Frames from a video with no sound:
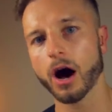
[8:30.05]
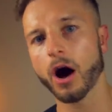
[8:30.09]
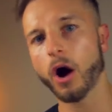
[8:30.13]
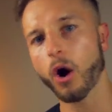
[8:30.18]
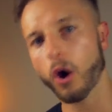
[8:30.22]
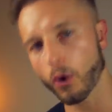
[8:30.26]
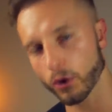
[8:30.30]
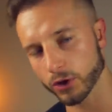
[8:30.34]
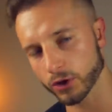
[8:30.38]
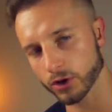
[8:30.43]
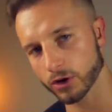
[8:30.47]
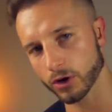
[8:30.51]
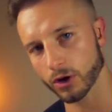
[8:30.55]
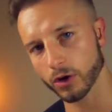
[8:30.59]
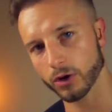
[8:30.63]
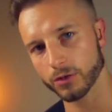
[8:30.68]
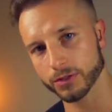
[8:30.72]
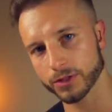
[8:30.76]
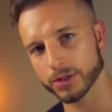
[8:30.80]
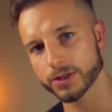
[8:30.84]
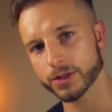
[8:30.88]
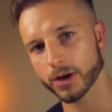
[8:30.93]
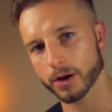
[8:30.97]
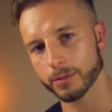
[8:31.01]
only on
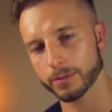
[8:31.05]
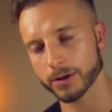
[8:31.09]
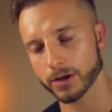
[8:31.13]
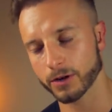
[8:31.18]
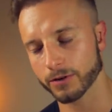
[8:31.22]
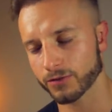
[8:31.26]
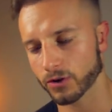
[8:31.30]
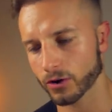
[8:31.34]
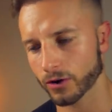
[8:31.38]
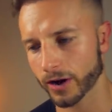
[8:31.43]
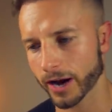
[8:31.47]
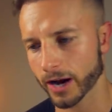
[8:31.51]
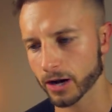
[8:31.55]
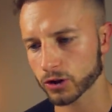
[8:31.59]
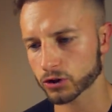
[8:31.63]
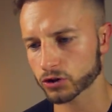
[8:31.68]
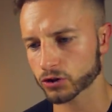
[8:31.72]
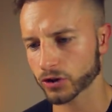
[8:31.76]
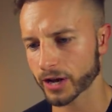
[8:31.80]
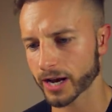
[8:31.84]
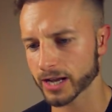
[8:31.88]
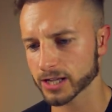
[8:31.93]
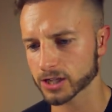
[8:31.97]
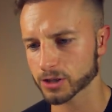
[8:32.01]
the topic of your hair
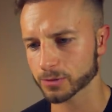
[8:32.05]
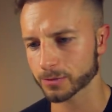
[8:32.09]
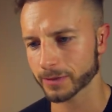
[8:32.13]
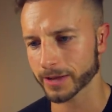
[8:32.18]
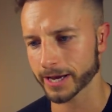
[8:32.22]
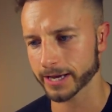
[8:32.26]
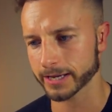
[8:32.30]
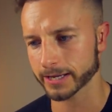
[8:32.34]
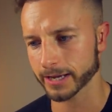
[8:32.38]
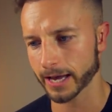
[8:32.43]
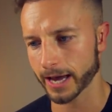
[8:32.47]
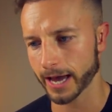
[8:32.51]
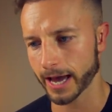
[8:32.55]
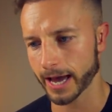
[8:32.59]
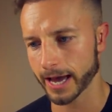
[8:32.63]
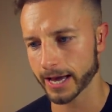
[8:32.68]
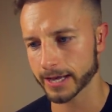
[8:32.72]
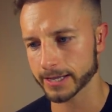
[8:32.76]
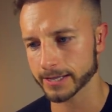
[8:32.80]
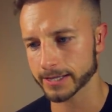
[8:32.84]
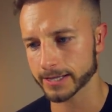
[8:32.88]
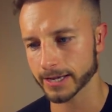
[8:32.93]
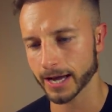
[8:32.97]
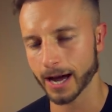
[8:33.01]
transplant,
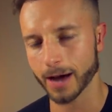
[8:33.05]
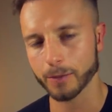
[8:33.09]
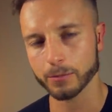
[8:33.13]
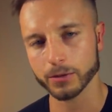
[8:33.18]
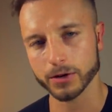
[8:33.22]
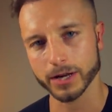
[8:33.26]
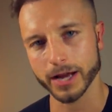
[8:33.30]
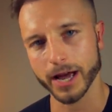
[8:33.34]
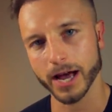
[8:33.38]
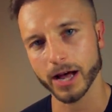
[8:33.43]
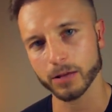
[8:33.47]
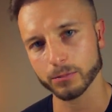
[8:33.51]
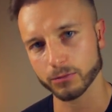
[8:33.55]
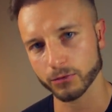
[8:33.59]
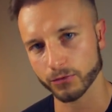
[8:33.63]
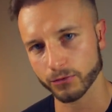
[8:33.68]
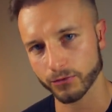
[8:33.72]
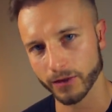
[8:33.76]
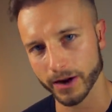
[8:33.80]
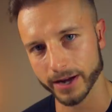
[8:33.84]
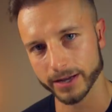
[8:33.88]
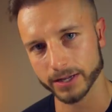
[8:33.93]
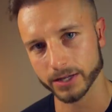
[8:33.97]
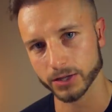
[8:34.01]
and I'm gonna help you
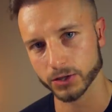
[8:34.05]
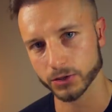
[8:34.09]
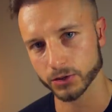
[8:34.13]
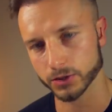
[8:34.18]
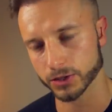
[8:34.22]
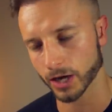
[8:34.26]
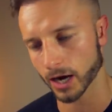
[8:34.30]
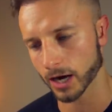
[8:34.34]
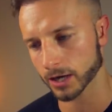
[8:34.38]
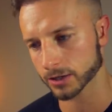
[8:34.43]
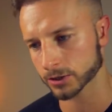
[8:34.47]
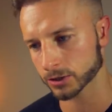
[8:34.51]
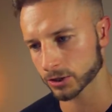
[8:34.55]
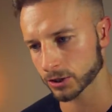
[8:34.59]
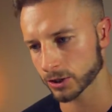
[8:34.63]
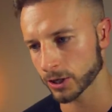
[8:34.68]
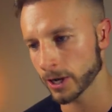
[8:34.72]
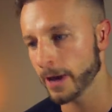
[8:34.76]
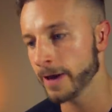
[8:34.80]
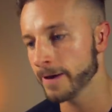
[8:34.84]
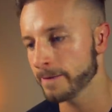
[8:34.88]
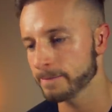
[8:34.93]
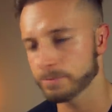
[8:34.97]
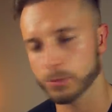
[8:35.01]
find a good doctor
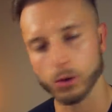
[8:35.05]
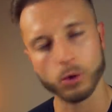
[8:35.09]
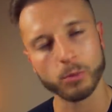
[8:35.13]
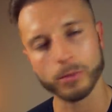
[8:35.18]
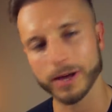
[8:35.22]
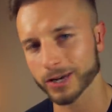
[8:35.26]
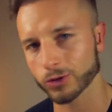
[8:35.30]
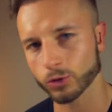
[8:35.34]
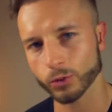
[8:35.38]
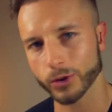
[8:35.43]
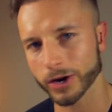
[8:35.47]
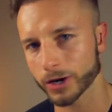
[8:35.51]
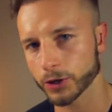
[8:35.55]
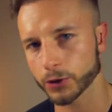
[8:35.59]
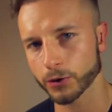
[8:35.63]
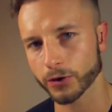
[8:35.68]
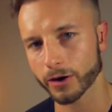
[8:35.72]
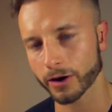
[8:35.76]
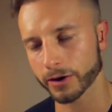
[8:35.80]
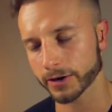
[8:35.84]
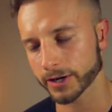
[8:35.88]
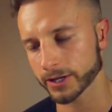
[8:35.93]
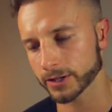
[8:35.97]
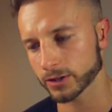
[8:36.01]
no matter where you
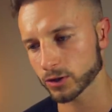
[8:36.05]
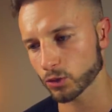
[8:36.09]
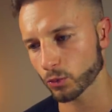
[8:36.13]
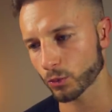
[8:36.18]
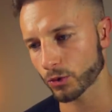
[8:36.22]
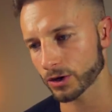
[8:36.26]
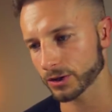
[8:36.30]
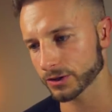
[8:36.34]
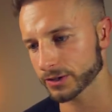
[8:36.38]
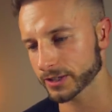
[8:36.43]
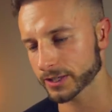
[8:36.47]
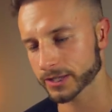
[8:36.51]
are in the world.